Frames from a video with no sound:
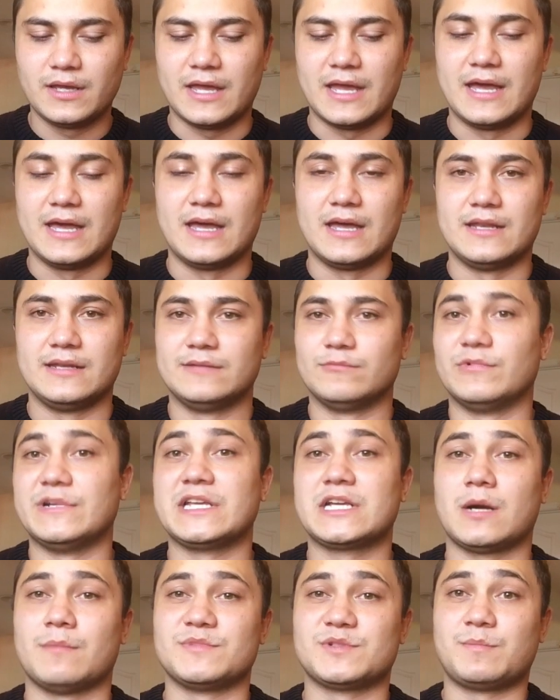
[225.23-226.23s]
And when he
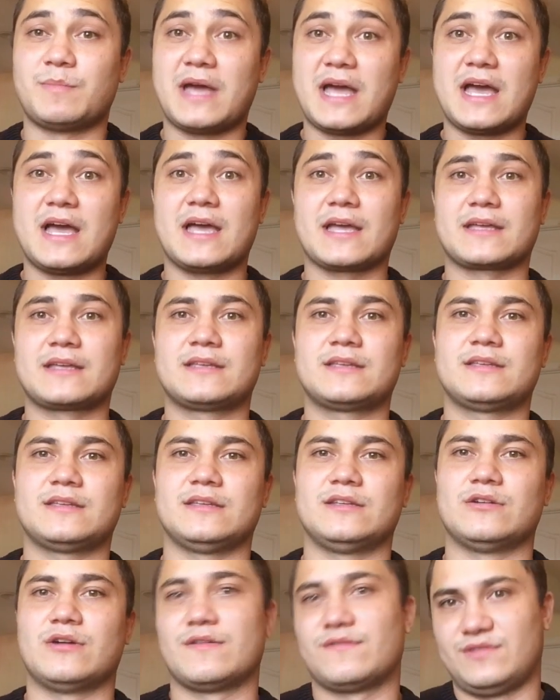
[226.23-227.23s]
comes back,
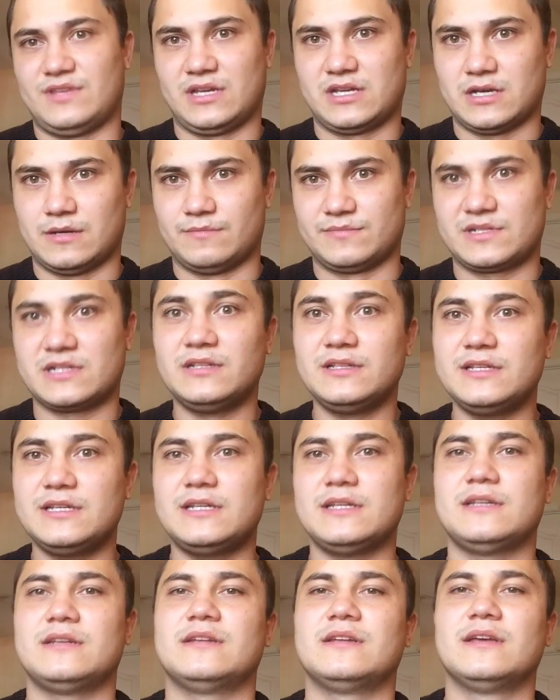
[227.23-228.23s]
everything comes
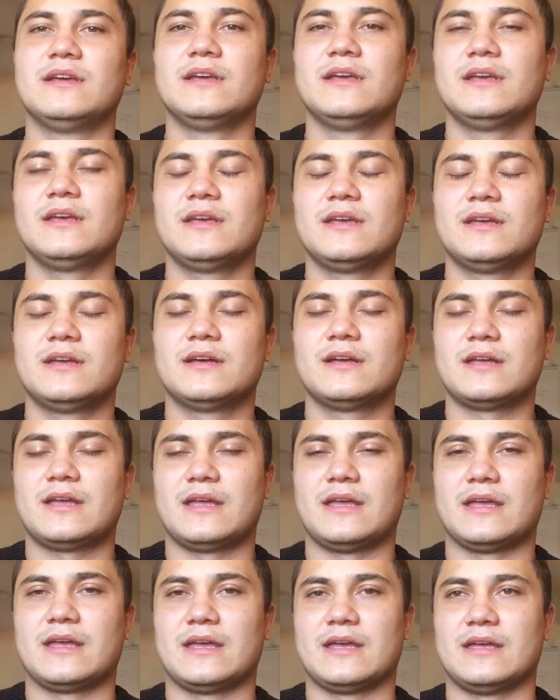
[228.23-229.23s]
clean,
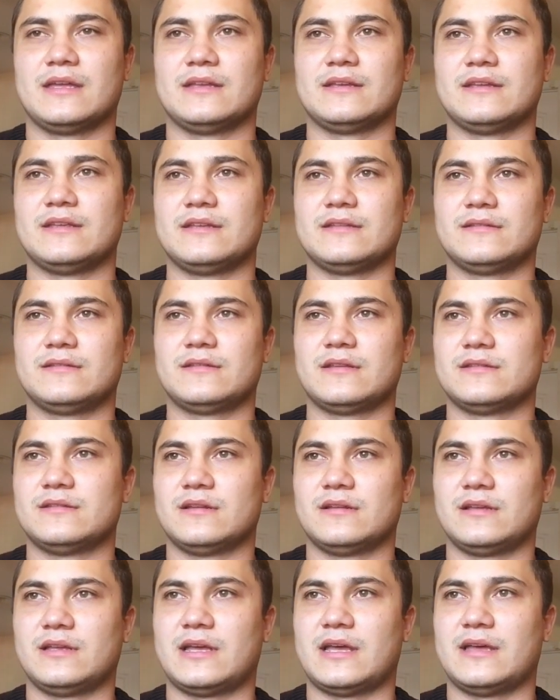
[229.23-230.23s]
and
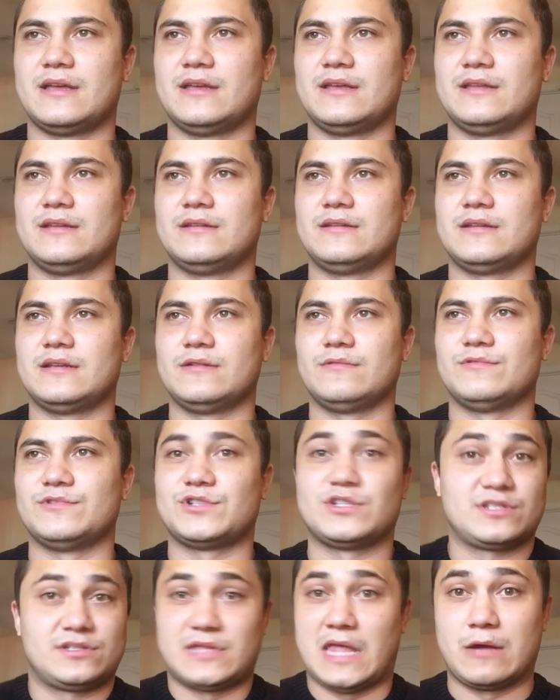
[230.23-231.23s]
it was
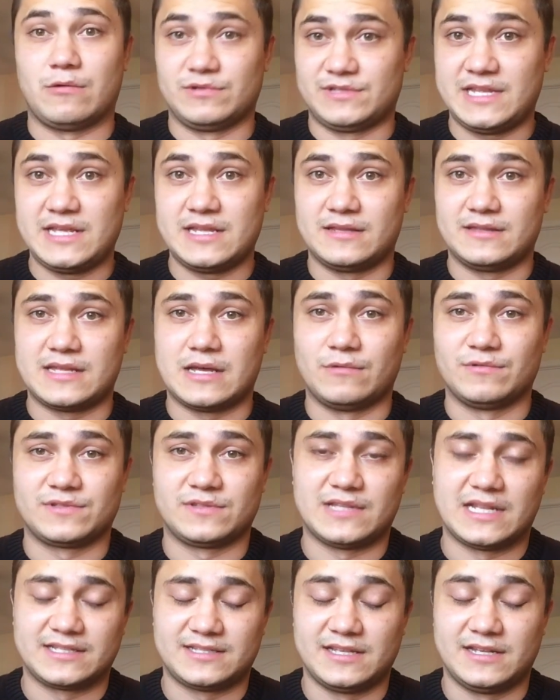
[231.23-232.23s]
just that was it.
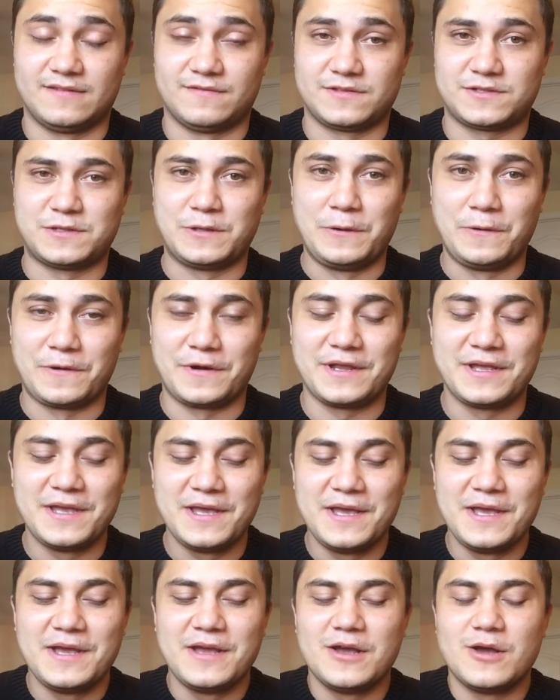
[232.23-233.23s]
That's the end of the story.
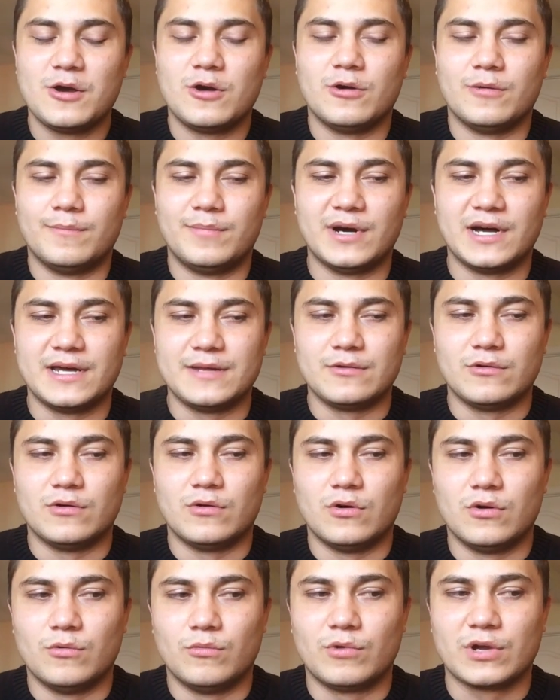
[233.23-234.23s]
But
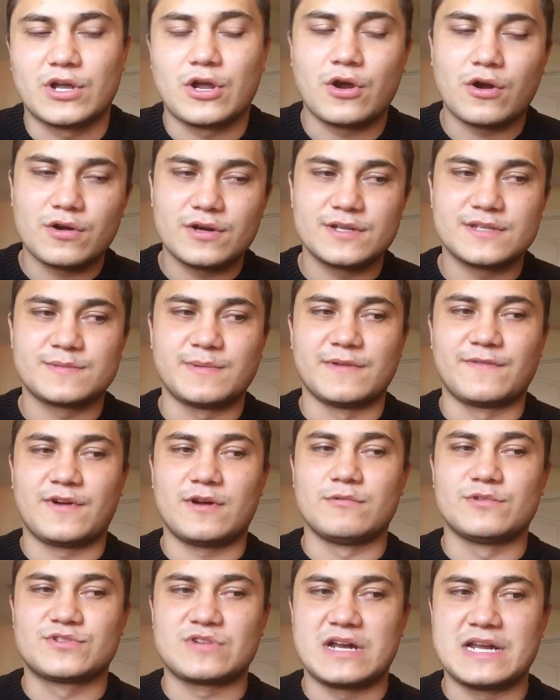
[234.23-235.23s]
what Curtis, my friend,
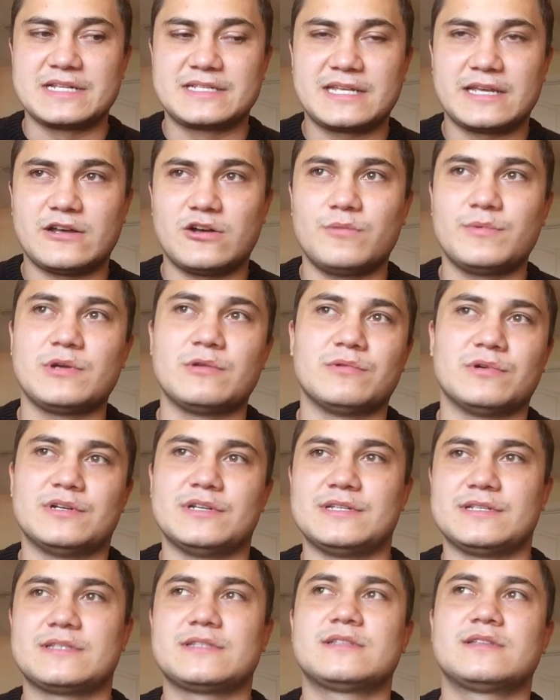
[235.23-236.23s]
was trying to tell me
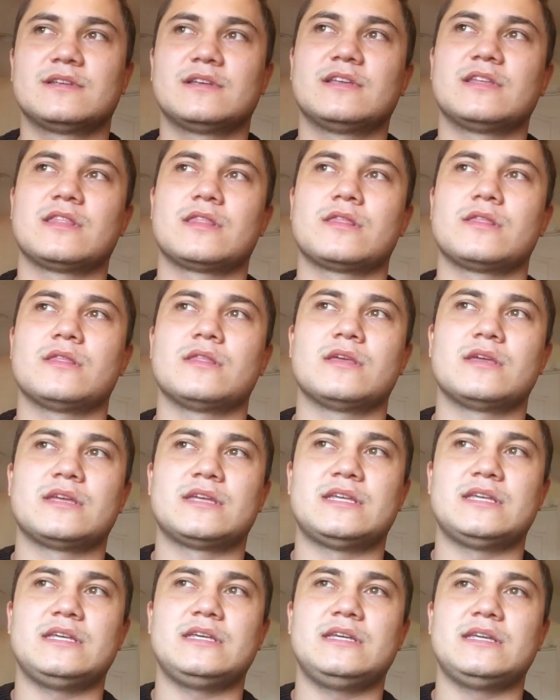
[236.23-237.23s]
was
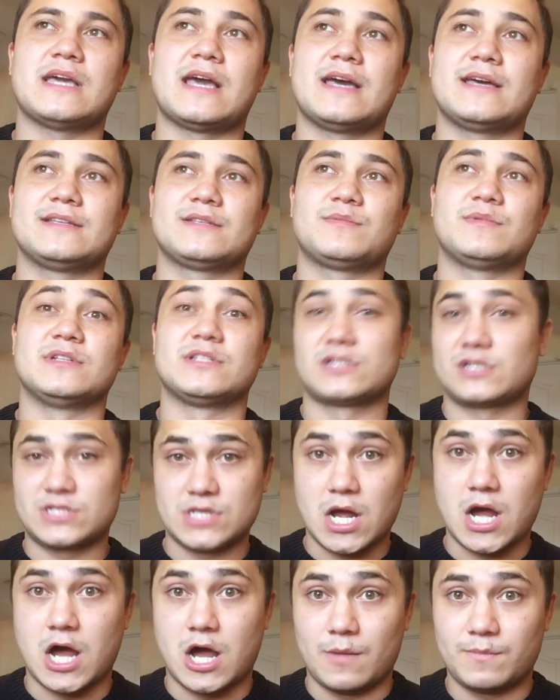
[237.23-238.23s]
he has been
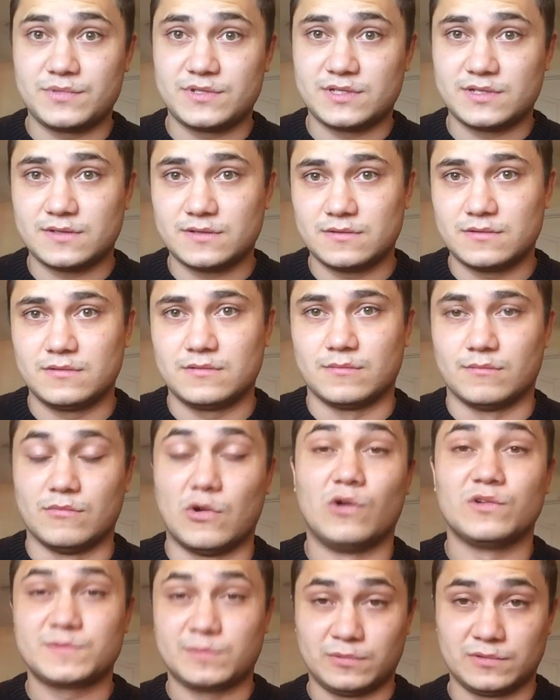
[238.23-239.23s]
stopped
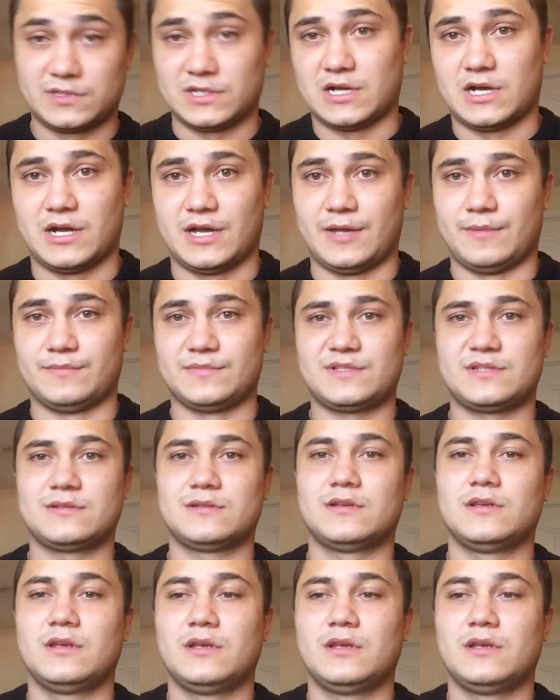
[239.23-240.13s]
multiple times,